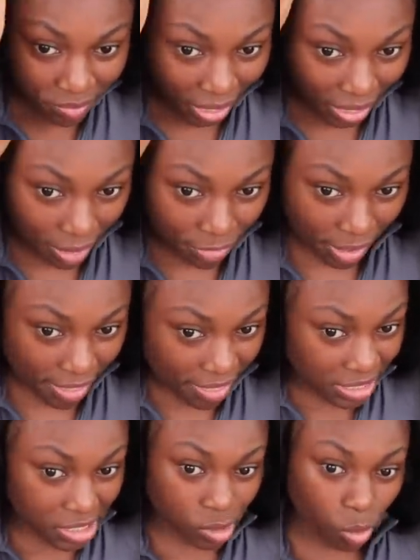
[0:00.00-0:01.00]
And I found that
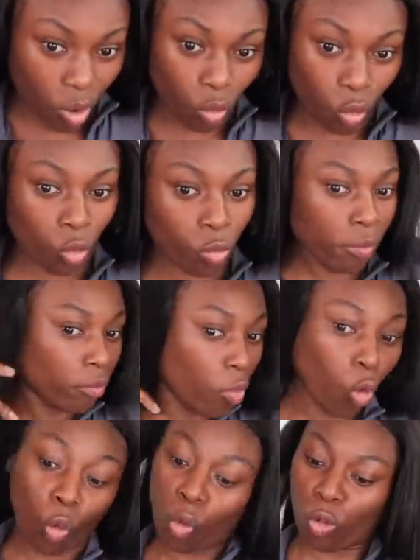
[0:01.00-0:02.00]
this is what
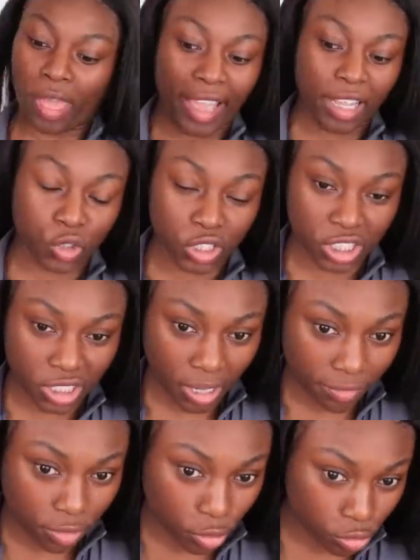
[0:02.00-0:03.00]
all the hairdressers
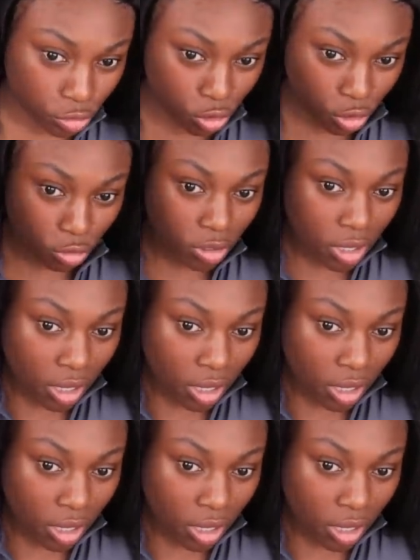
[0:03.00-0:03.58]
I've used do.